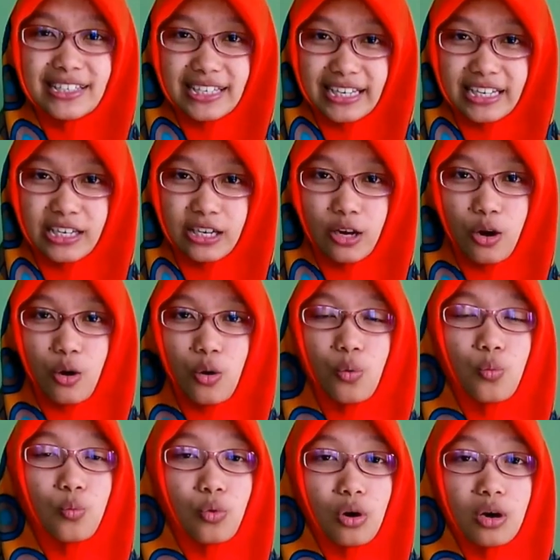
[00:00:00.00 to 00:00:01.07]
it C,
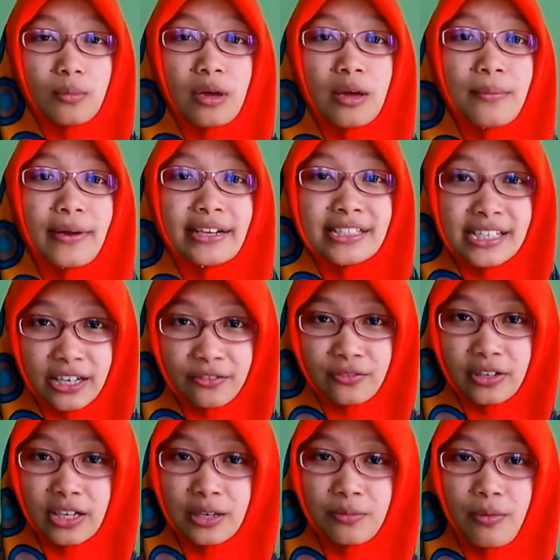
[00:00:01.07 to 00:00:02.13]
warm-up
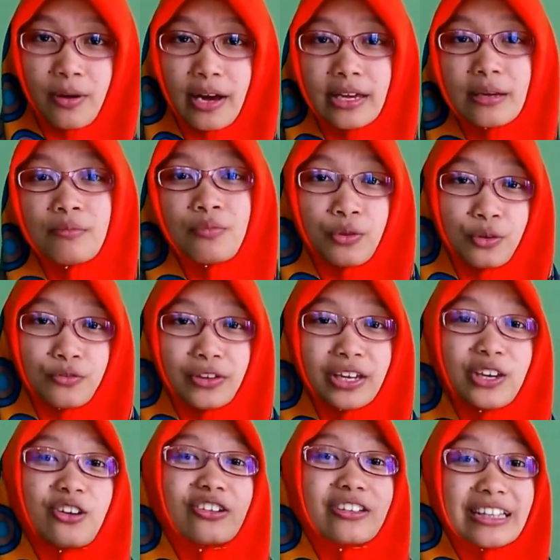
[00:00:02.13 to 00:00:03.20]
activity by
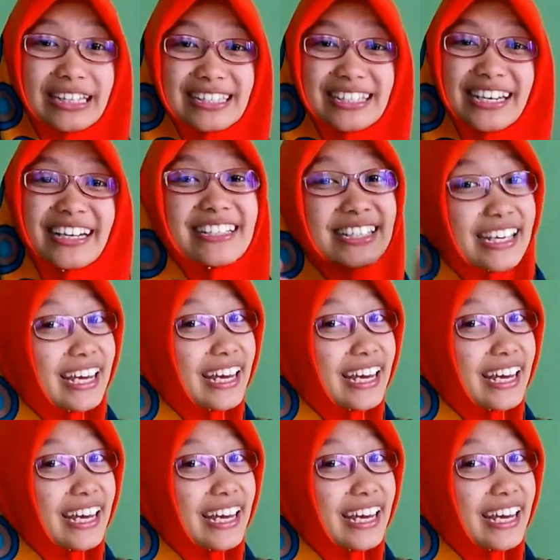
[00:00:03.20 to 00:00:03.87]
improving your listening